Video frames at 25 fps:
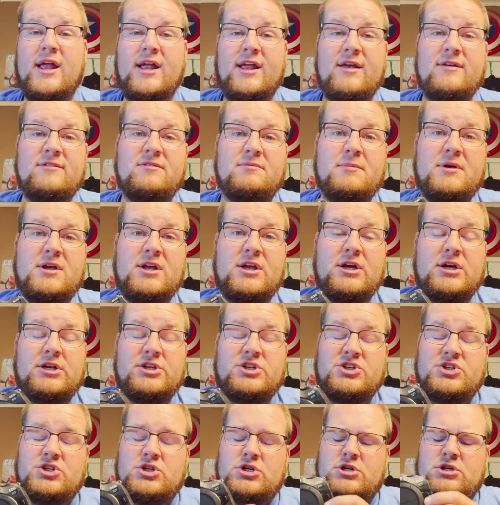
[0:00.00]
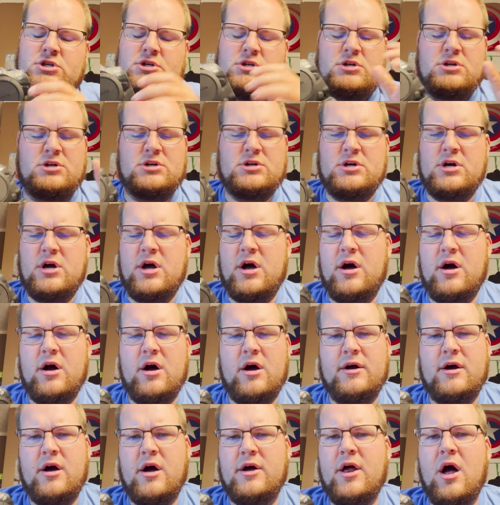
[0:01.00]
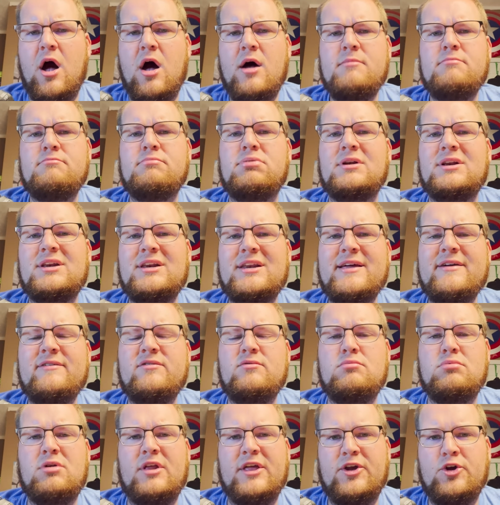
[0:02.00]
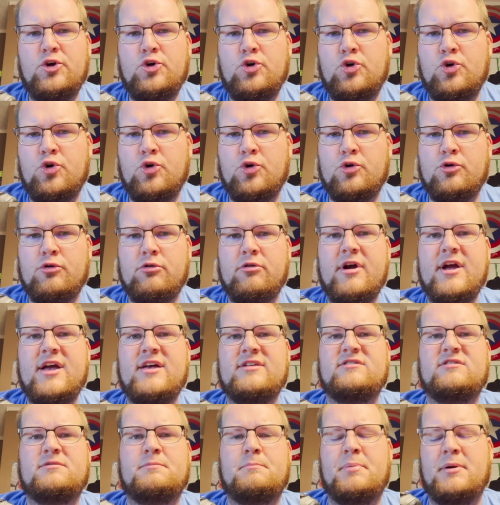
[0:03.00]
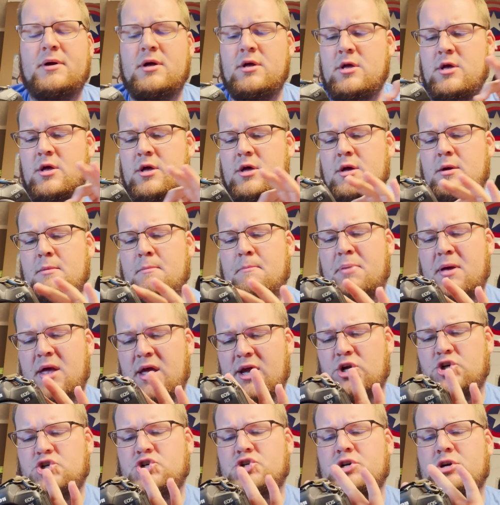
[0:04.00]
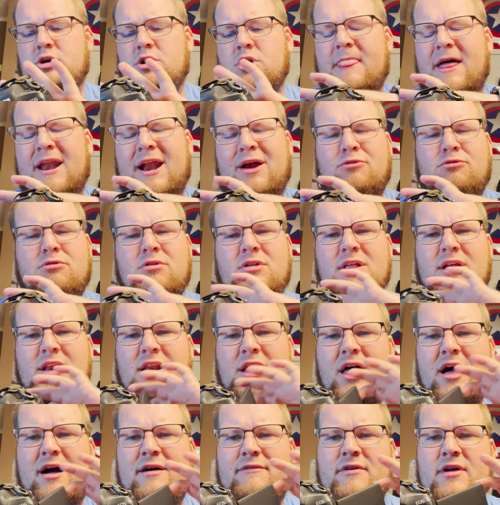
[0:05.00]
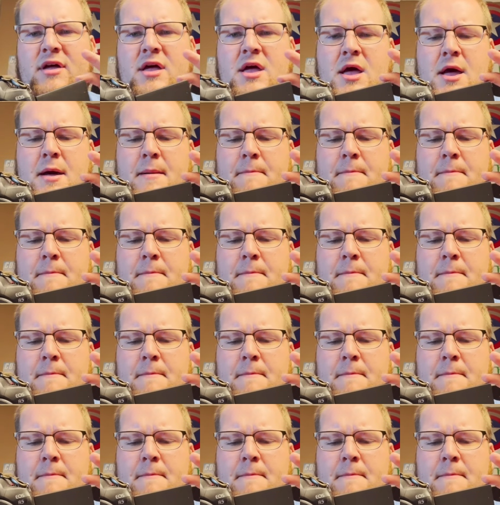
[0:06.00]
it gives me just an unbelievably crisp picture, and I really love it.